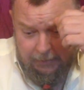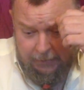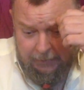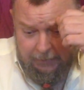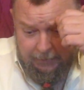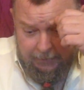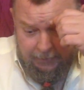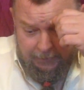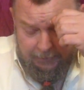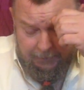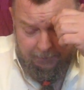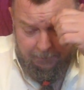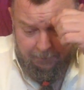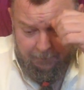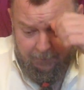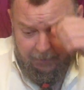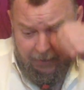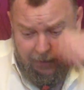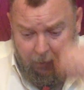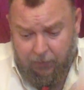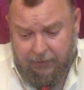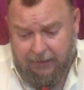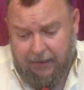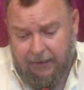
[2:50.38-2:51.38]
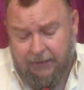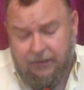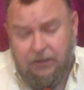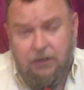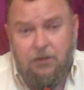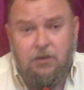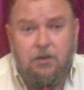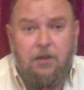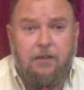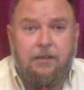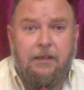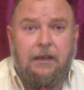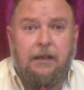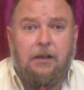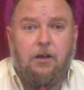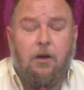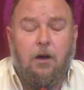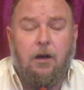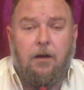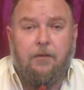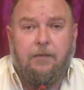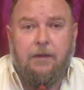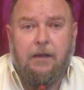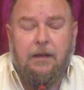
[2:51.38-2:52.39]
I would like you to think
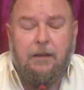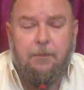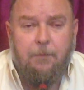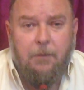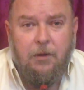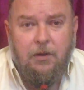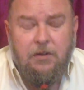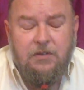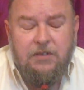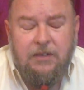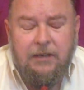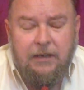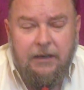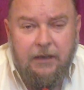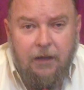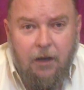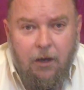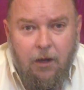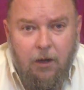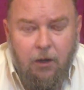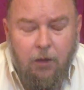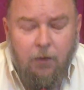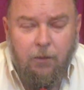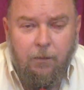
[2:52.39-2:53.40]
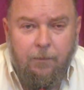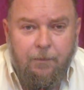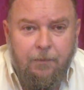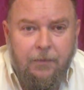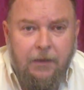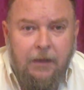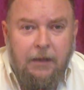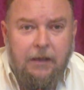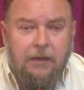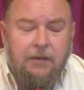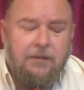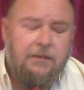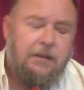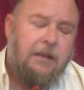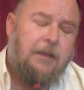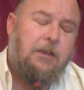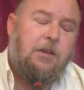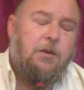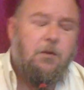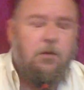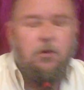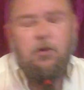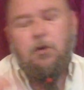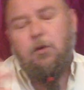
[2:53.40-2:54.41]
of a person in a whole. So
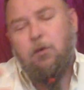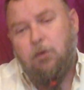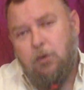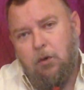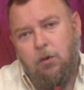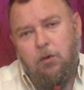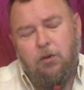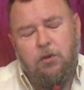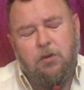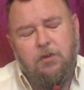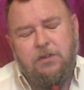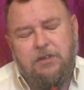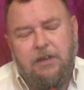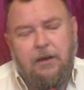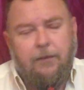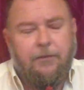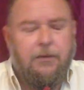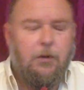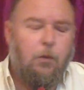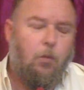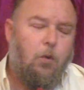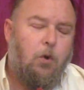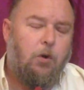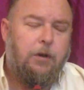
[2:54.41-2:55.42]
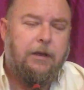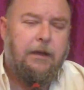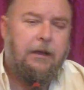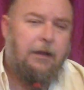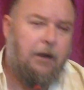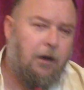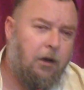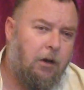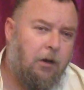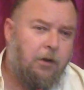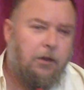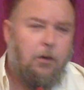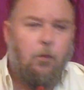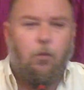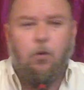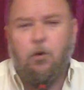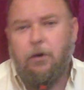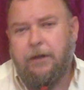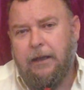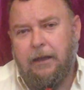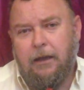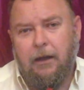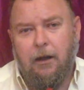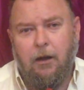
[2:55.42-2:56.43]
you yourself, you're walking
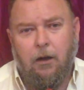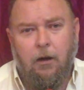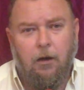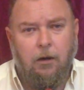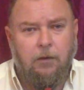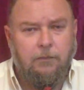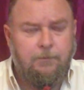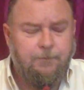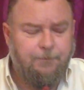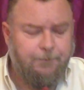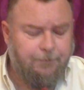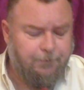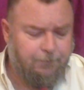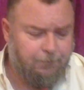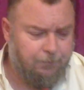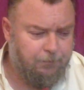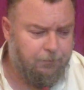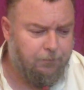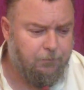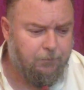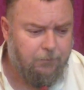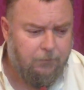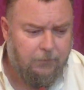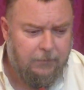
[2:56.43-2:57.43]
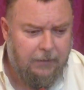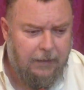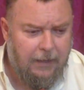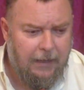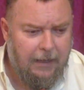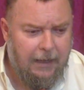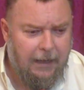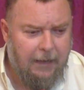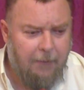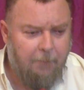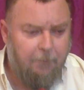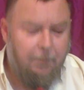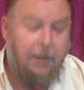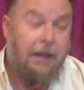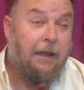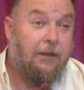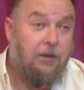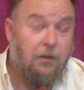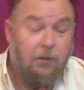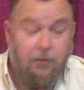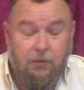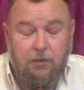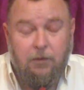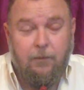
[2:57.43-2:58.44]
along, and
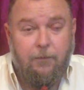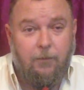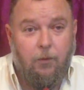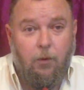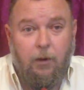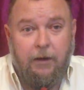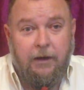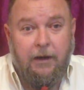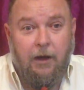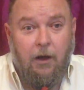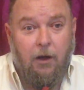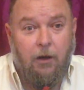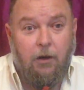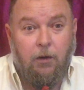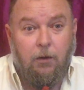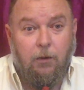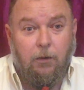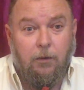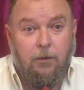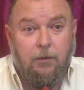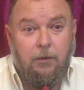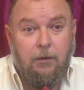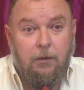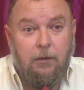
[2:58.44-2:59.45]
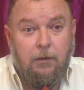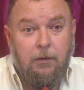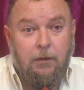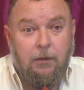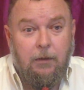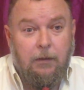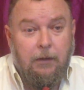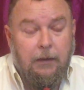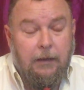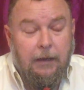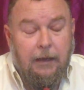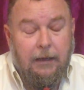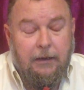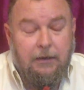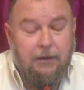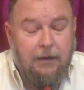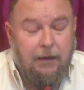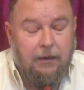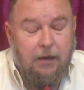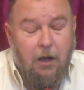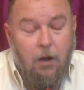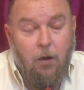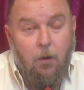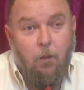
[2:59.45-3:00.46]
bang, you fall in a hole. And you're
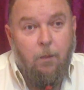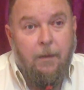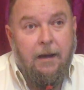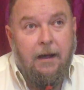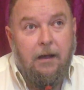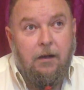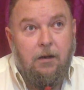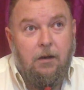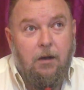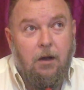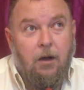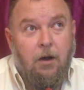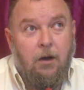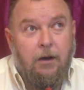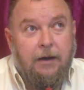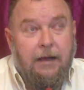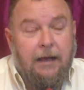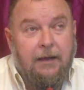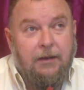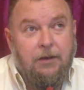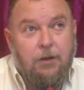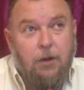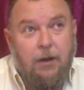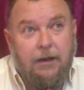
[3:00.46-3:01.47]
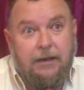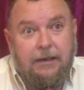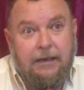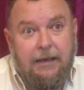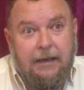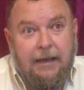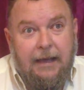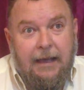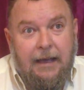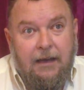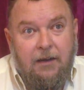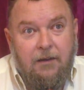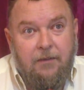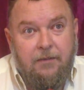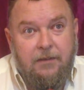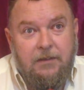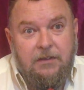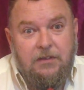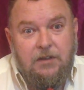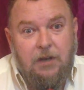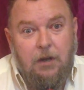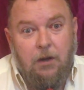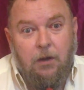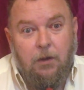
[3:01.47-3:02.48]
like, oh my God, how do I get out of
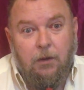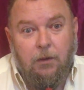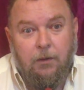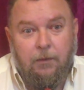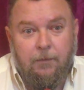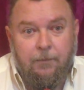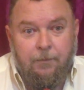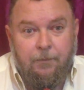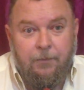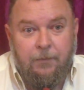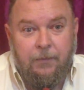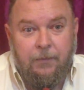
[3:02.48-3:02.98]
this hole?